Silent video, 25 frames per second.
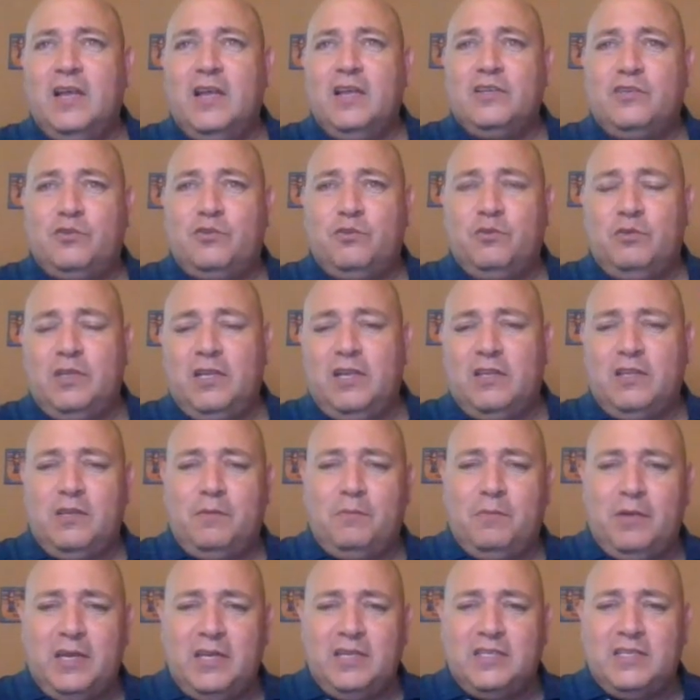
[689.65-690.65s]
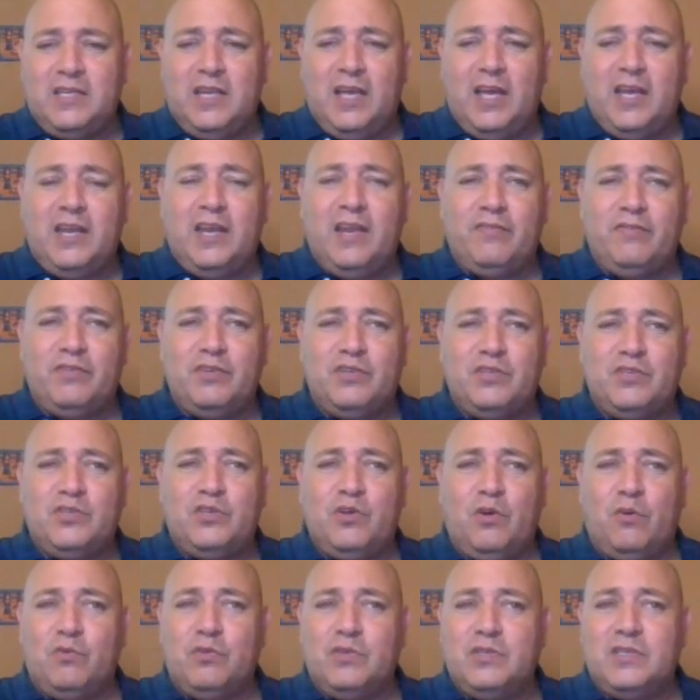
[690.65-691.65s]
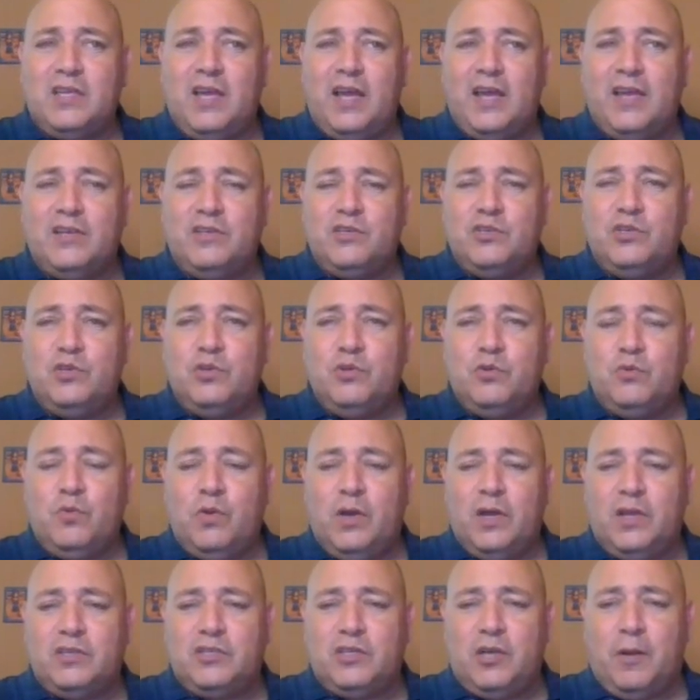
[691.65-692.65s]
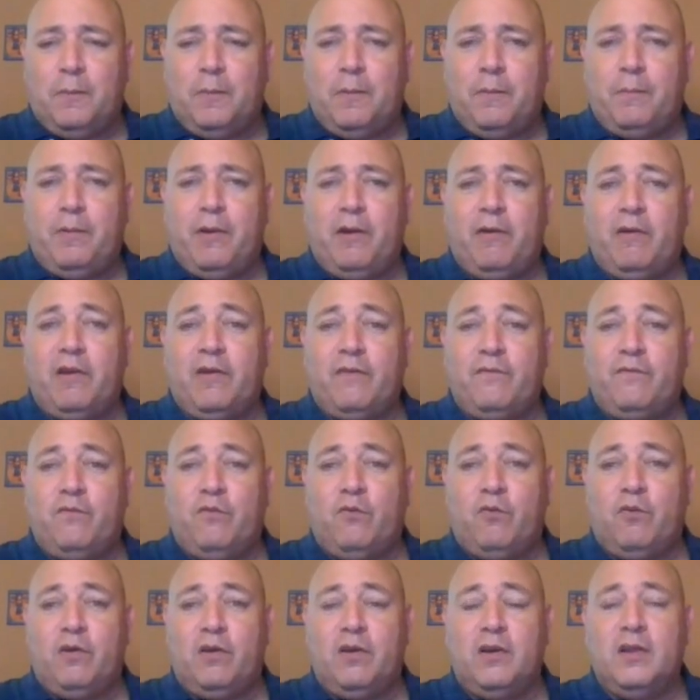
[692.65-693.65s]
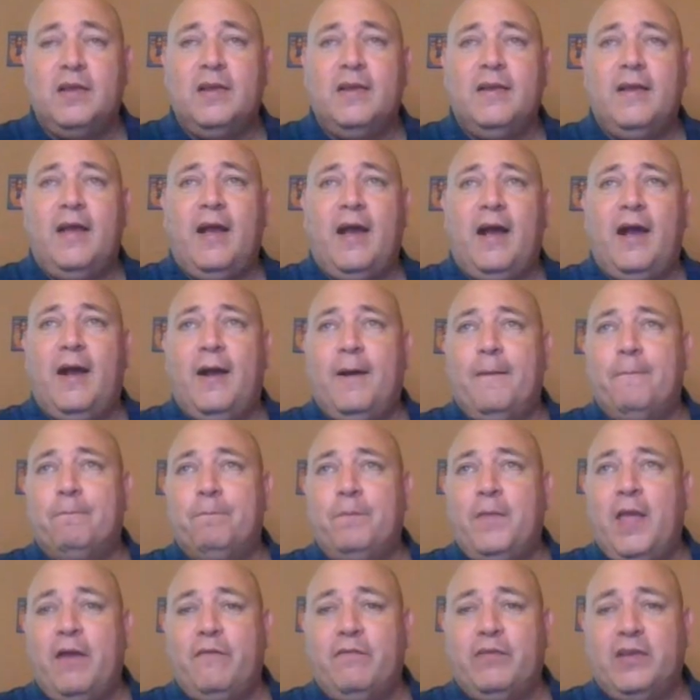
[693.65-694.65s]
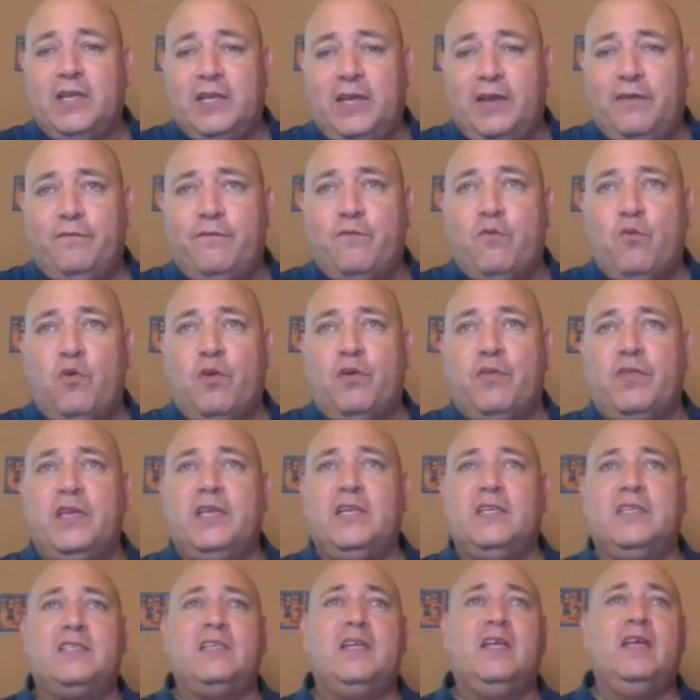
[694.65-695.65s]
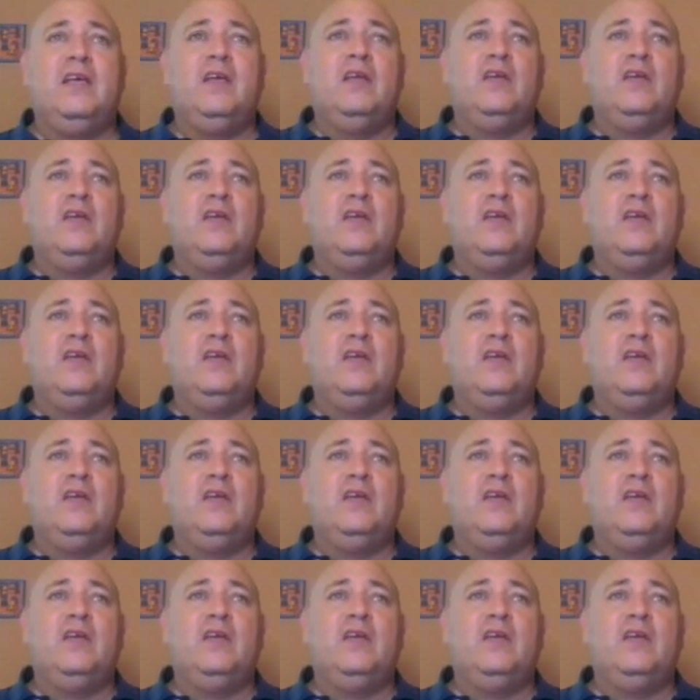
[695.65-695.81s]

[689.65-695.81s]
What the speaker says: certainly on the money side and the stone side, to start preparing for having enough for these.